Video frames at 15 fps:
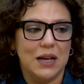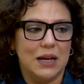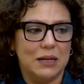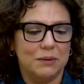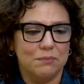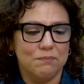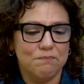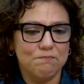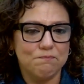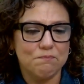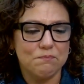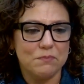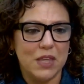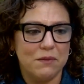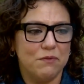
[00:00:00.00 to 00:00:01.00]

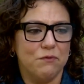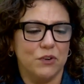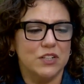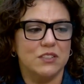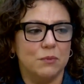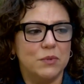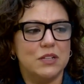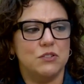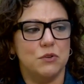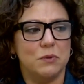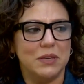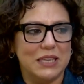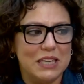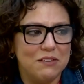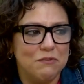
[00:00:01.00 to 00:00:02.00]
For someone
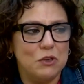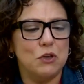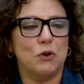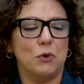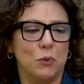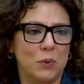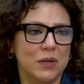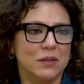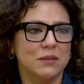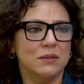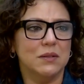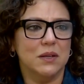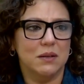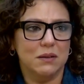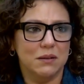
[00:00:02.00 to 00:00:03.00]
to give you
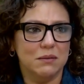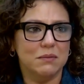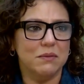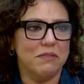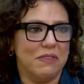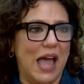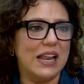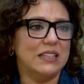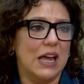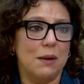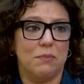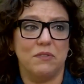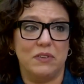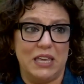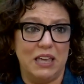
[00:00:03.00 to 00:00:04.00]
that
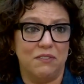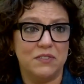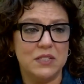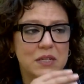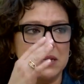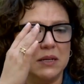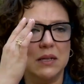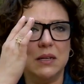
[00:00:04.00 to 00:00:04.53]
type of gift